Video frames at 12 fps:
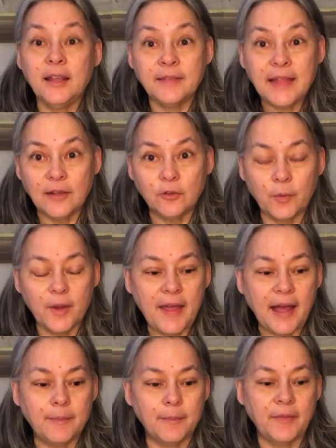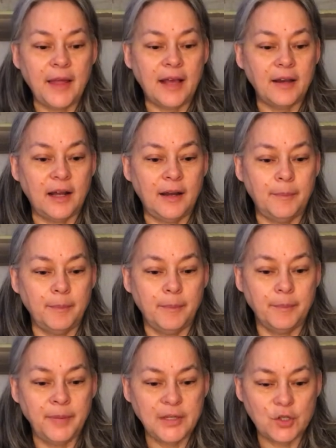That's where that
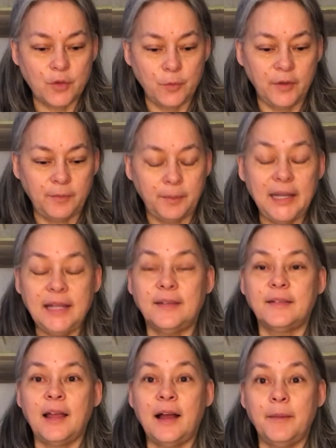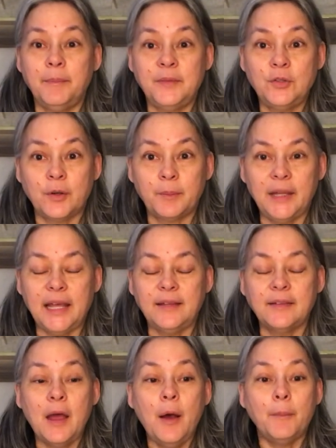picture was placed, took
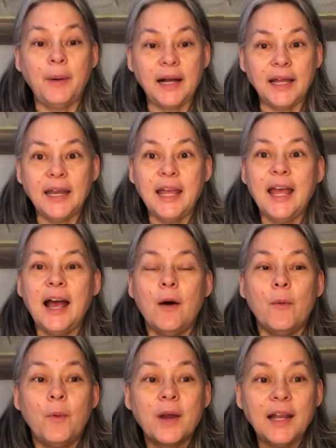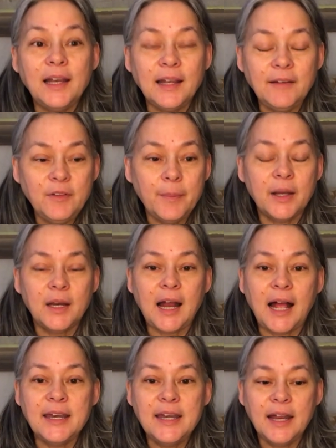place. But what I loved about it,
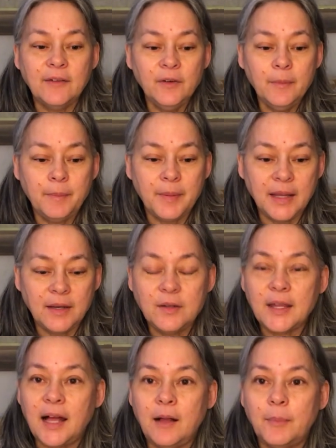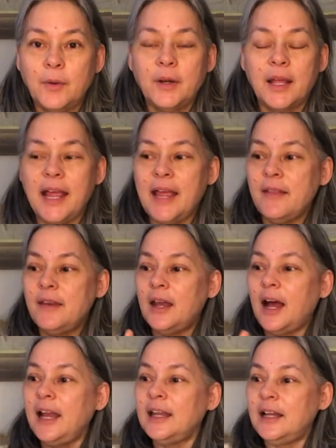I'd never been to Alberta, and
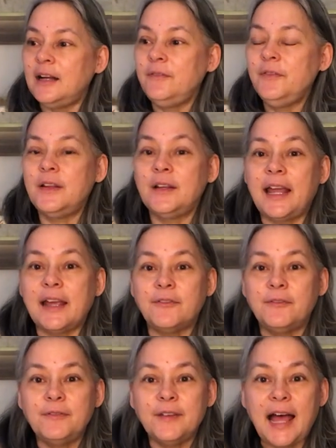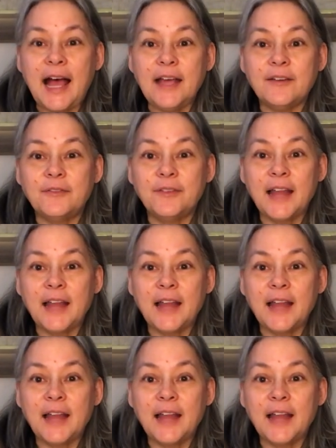I love the like flat